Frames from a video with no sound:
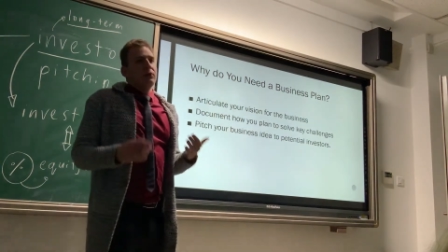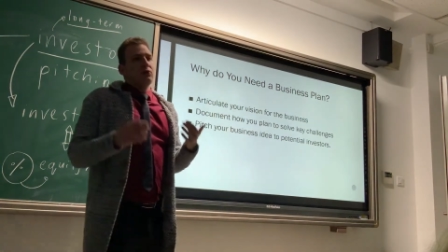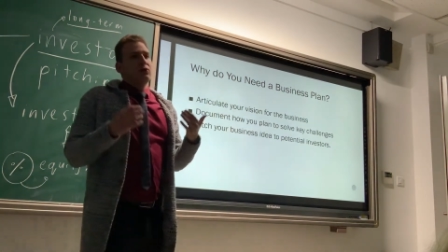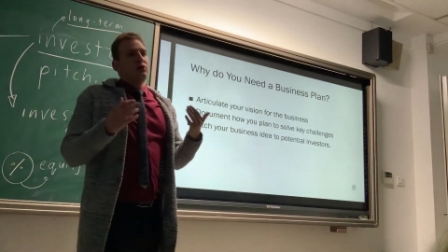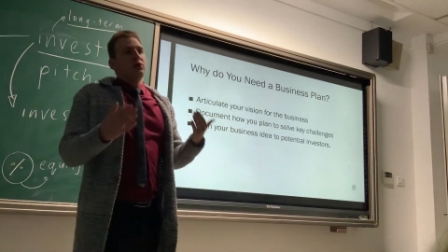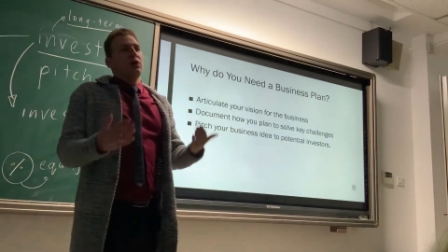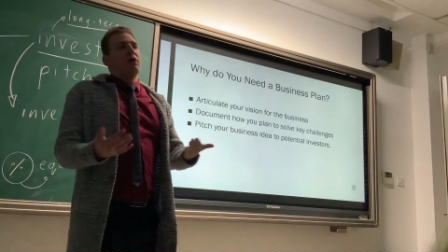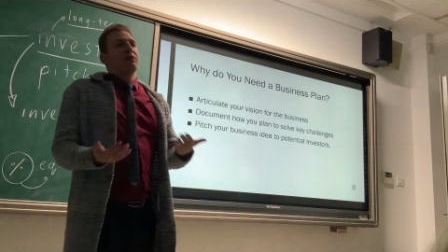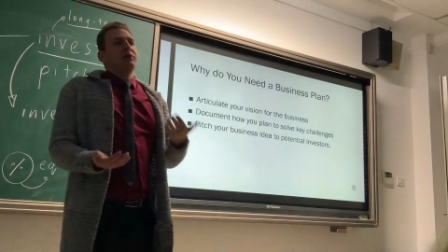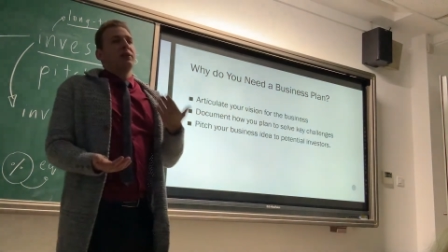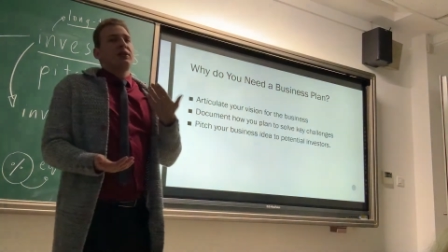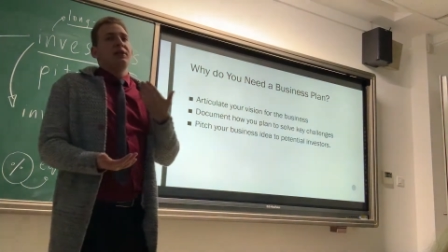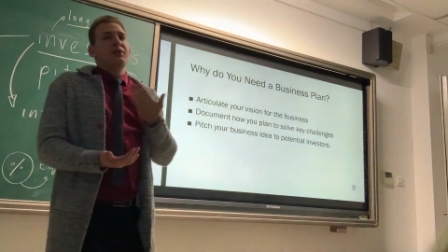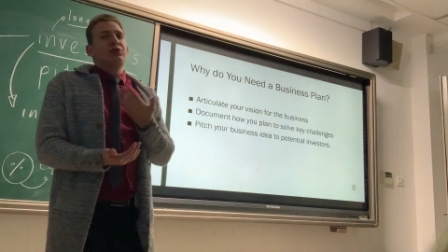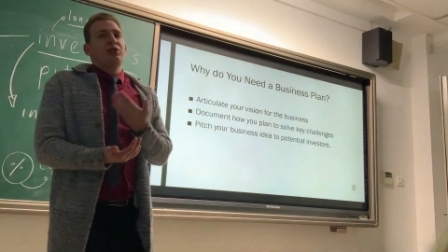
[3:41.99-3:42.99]
to solve the
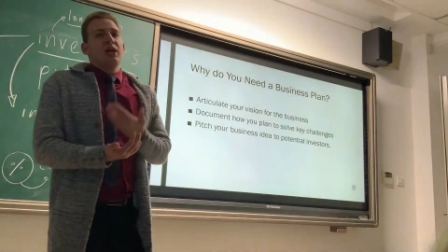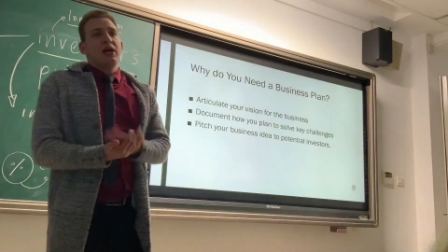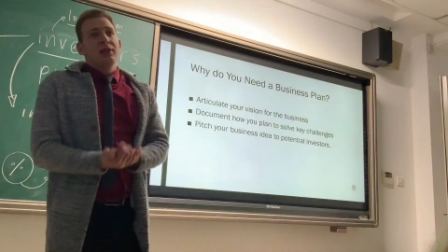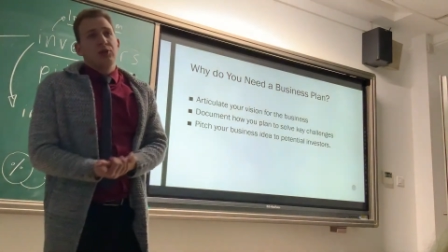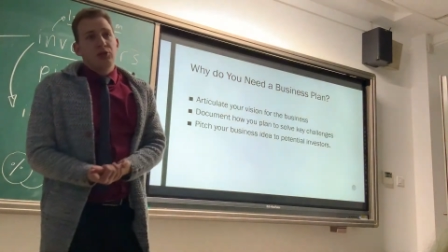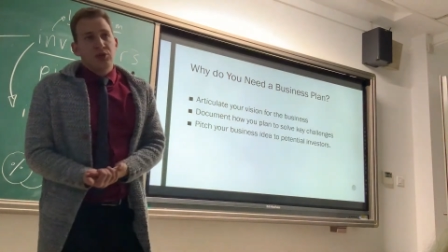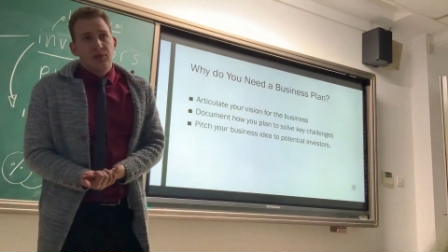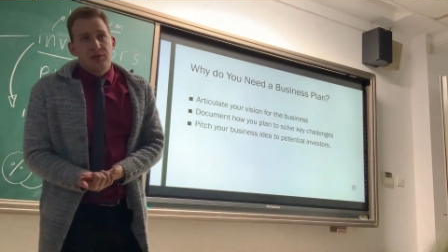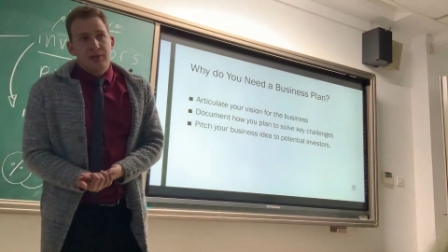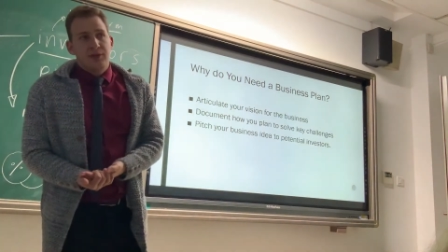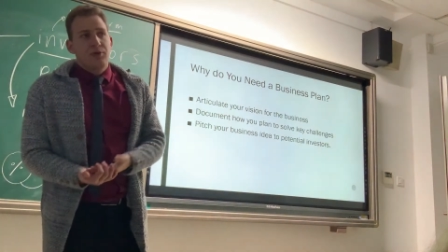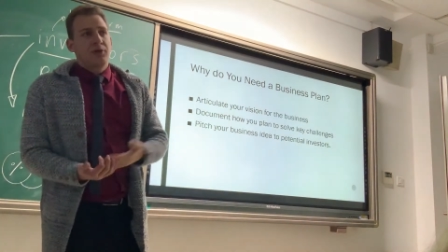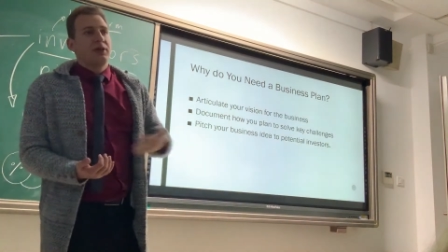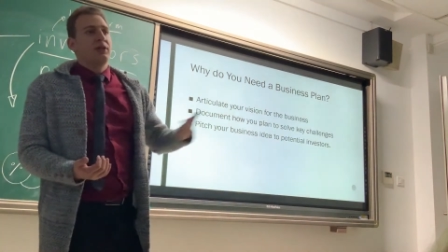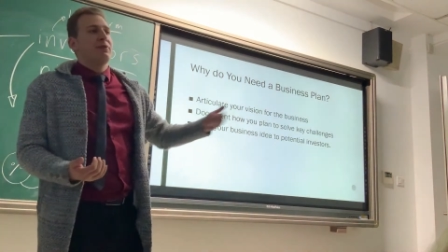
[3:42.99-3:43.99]
key challenges that
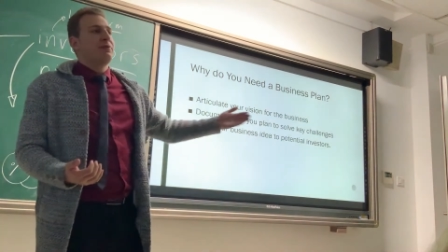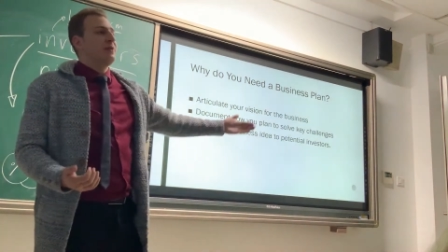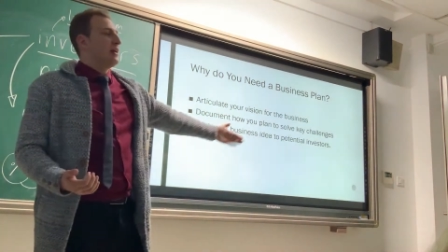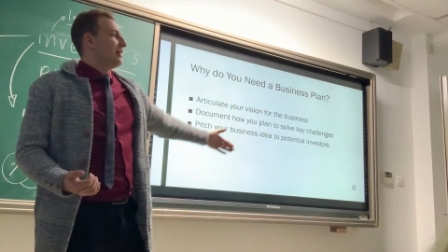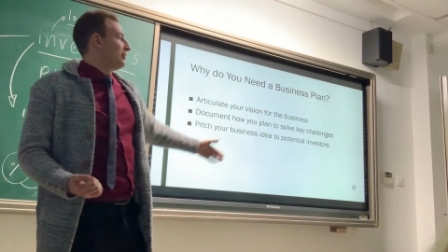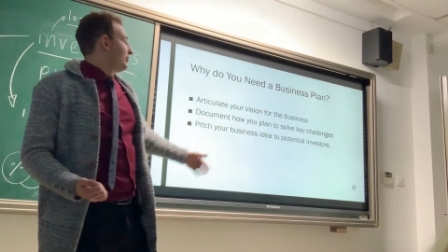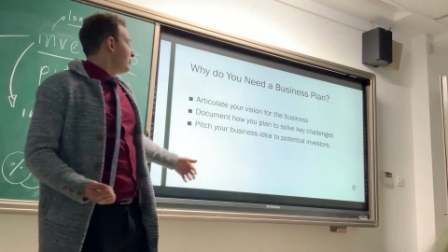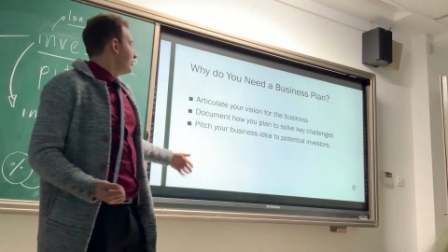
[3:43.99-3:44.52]
you're going to face.